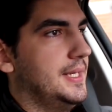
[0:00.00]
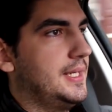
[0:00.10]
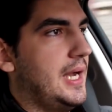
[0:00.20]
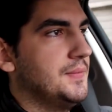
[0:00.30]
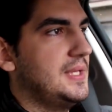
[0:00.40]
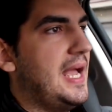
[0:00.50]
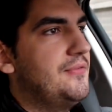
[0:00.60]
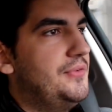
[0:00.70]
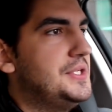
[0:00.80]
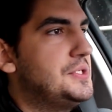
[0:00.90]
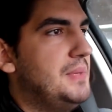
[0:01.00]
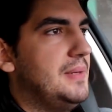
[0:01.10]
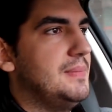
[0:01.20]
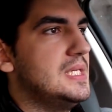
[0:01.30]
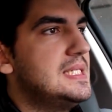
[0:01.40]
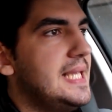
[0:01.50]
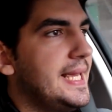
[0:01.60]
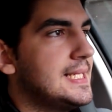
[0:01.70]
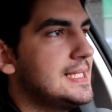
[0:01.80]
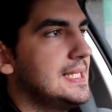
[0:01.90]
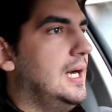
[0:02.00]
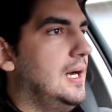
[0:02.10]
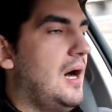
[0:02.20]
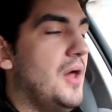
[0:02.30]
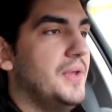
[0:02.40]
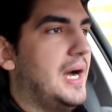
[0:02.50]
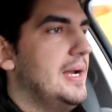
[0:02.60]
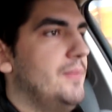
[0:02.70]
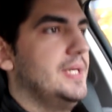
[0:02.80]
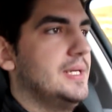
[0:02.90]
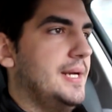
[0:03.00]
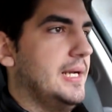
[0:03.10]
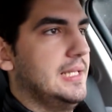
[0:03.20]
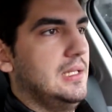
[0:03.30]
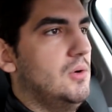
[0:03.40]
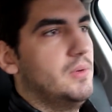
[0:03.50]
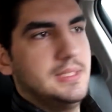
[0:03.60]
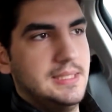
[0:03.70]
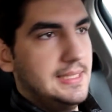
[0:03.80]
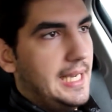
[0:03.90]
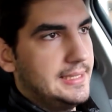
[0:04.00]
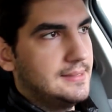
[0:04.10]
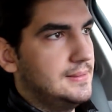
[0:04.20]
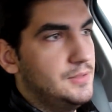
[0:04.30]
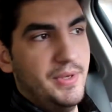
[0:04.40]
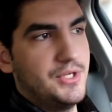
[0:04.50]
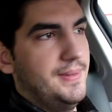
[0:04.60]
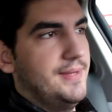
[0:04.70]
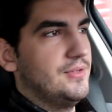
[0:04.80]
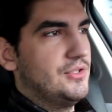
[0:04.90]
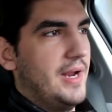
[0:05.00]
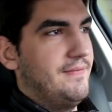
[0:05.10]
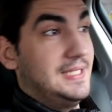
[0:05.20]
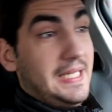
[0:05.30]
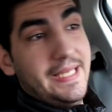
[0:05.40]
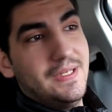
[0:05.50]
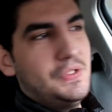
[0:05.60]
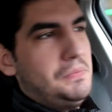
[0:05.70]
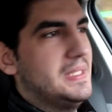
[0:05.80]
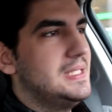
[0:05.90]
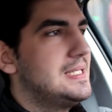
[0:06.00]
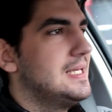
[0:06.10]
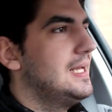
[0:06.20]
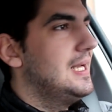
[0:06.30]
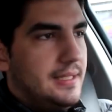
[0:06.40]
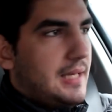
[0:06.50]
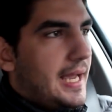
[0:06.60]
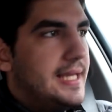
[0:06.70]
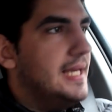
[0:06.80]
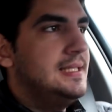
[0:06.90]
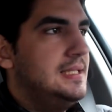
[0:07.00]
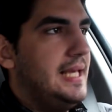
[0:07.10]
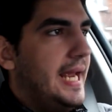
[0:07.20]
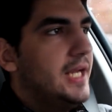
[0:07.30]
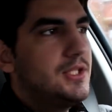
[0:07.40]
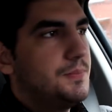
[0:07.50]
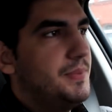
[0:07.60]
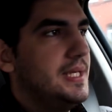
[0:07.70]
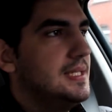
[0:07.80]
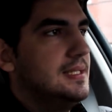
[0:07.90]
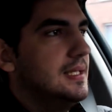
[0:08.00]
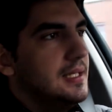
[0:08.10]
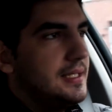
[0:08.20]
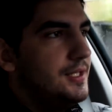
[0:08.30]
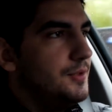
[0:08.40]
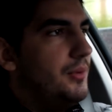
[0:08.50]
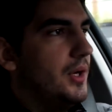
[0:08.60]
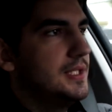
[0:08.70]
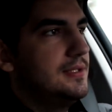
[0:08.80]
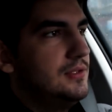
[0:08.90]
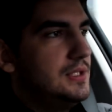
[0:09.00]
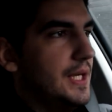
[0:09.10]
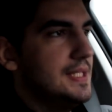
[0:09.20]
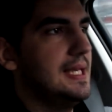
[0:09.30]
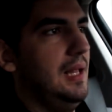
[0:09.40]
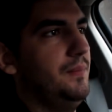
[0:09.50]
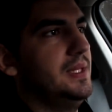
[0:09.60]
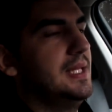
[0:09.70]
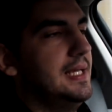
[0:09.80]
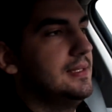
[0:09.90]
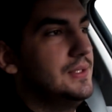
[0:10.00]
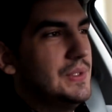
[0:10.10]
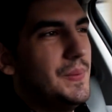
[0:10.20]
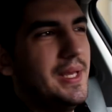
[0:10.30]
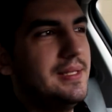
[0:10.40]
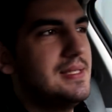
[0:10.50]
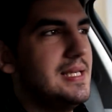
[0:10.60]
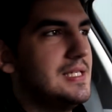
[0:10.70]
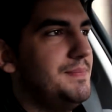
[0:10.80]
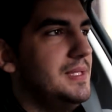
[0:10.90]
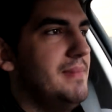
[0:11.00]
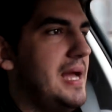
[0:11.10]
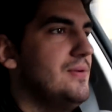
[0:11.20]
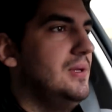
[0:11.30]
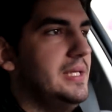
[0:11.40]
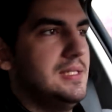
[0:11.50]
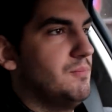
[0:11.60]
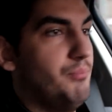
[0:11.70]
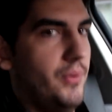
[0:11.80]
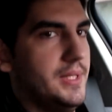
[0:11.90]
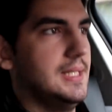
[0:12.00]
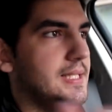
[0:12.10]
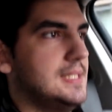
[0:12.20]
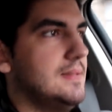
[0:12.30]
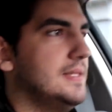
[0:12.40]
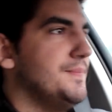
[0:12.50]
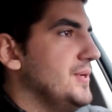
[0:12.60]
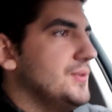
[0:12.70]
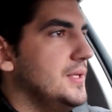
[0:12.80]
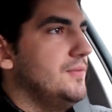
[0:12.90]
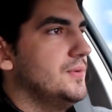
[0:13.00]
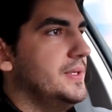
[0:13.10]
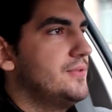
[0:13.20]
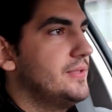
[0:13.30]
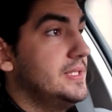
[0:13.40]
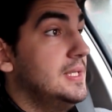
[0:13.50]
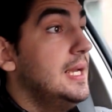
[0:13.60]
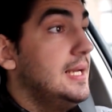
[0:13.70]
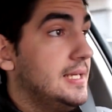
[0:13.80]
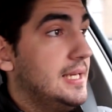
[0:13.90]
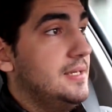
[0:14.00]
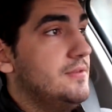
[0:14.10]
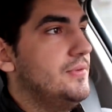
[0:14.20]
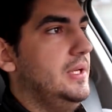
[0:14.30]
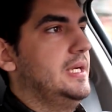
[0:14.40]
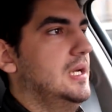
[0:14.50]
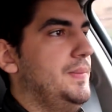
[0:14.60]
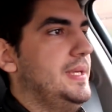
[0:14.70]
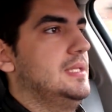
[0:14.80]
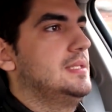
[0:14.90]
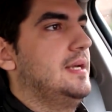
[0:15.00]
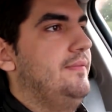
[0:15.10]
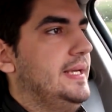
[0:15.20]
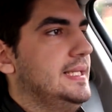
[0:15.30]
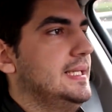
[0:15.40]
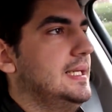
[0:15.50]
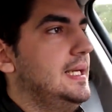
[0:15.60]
Count average maybe 6. On the highway you're gonna get lower than that, especially if you drive at legal speeds. Again, the 8-speed gearbox does help with that. Don't get the 6-speed manual, it's pointless, especially if you're interested again in fuel economy and stuff like that,